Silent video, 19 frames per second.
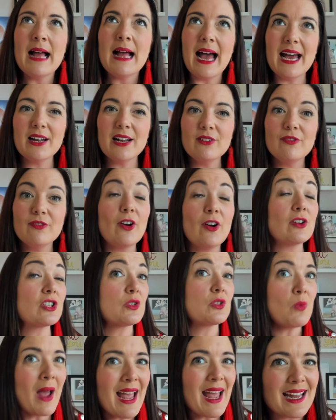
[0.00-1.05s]
And feng
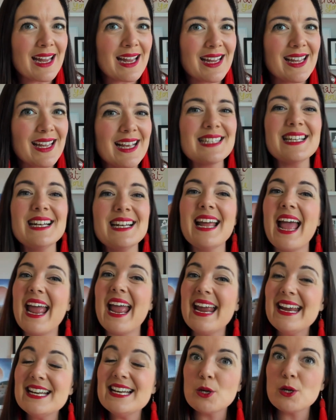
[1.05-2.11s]
shui is an
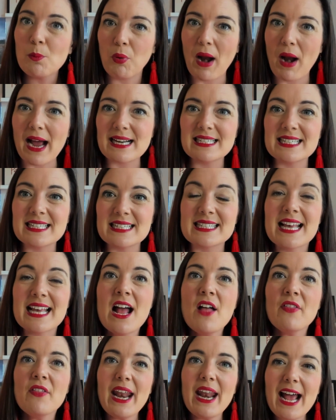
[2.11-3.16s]
ancient practice
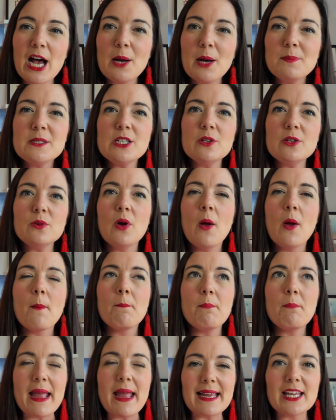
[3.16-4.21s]
that helps you
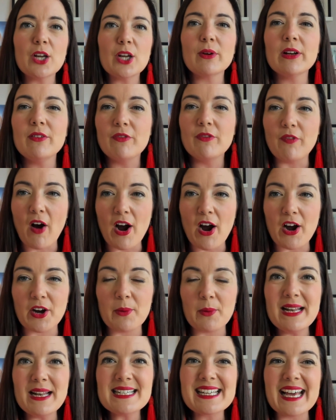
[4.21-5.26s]
make your
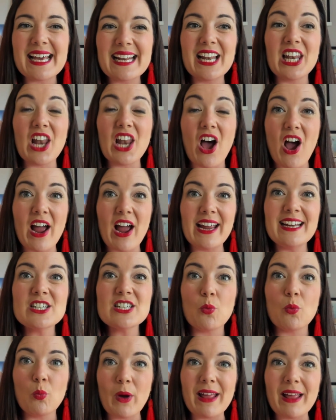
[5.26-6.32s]
environment get aligned
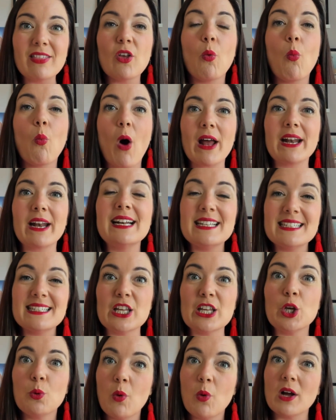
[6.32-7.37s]
with what it is that
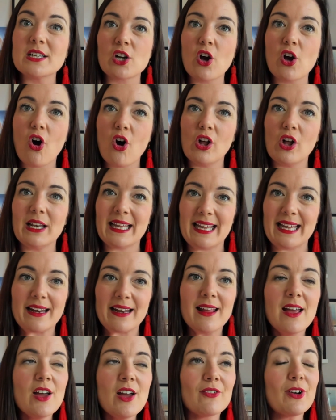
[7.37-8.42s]
you want to call in.
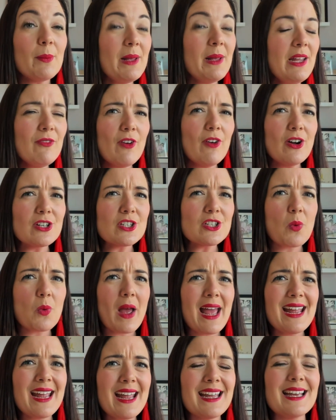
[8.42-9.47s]
For me, feng
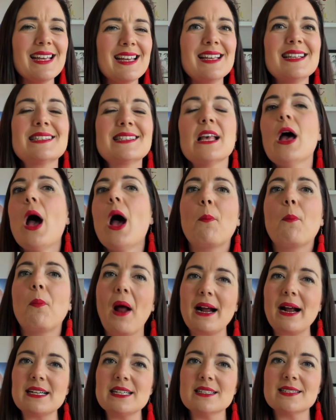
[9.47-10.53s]
shui is a
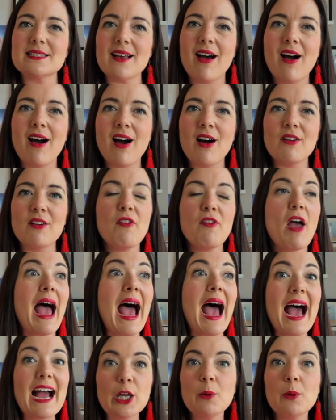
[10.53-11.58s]
practice of
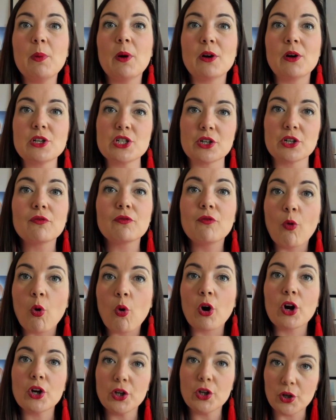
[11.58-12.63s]
acupuncture
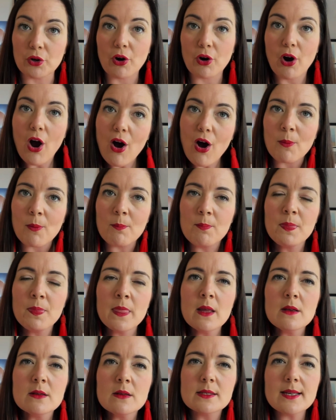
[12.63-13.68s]
for your home.
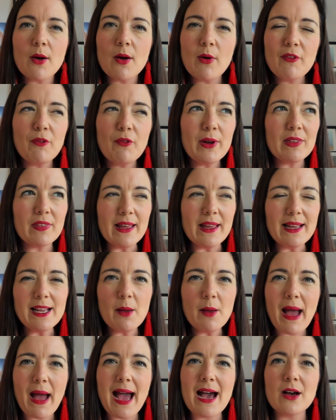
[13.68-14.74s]
So if we think
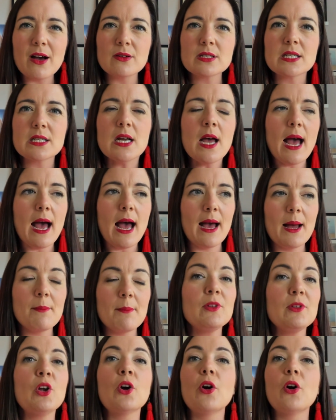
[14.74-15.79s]
about
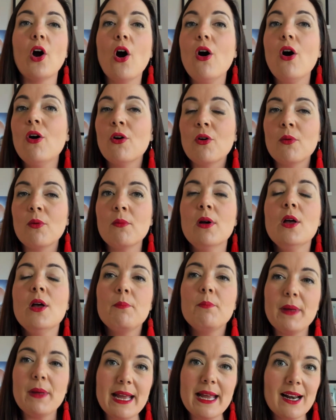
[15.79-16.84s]
um, your home
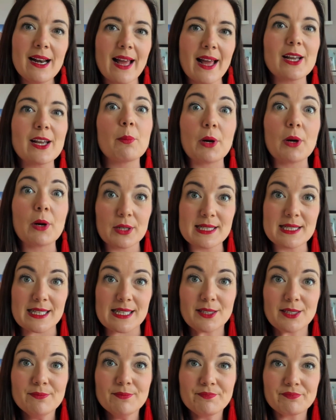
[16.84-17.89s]
being like a
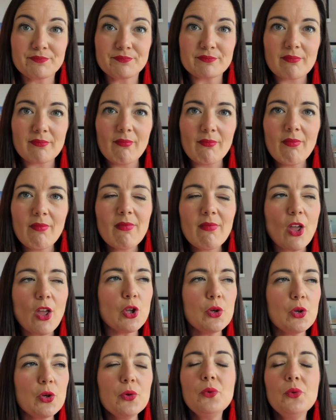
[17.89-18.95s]
person,
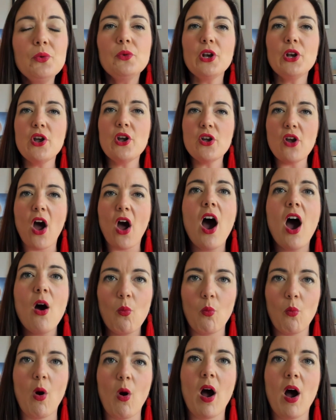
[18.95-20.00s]
you would
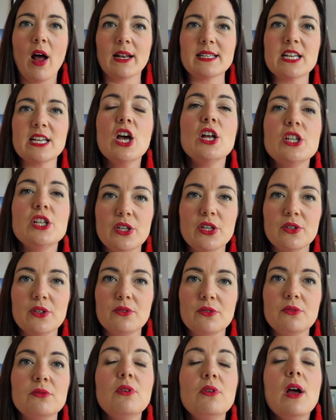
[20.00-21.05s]
not want
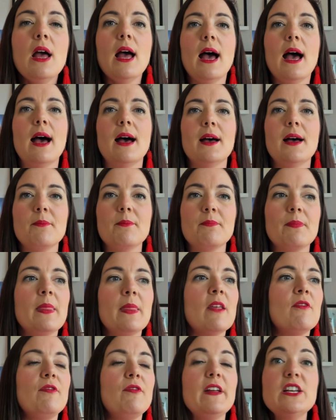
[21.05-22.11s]
to um,
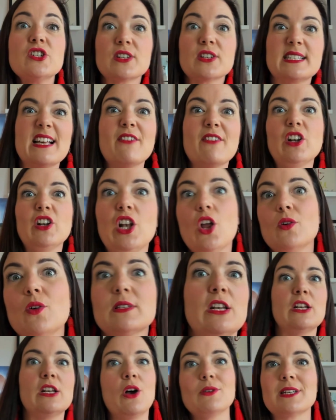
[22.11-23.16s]
feed yourself with loads
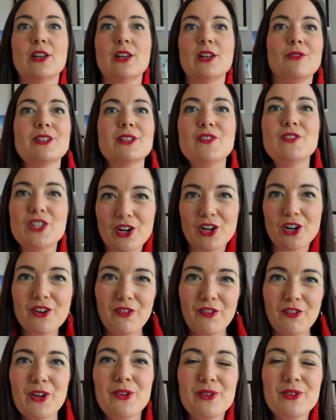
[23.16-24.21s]
and loads and loads of junk
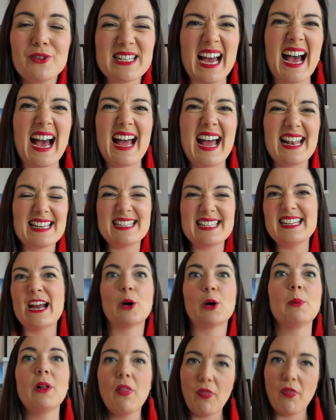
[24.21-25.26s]
food and
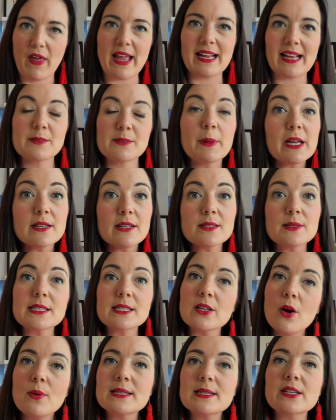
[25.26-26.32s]
terrible things because it's
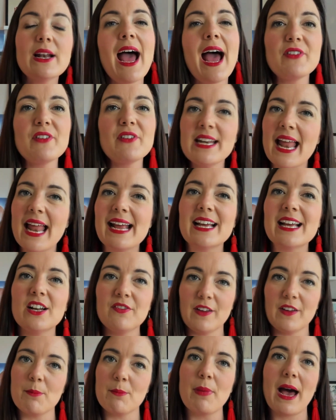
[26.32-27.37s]
always going to have a negative
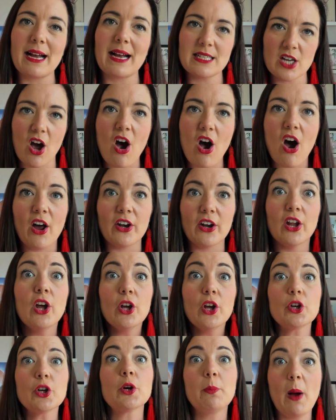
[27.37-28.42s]
impact on
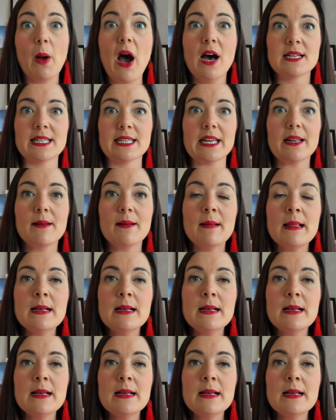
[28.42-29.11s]
your body.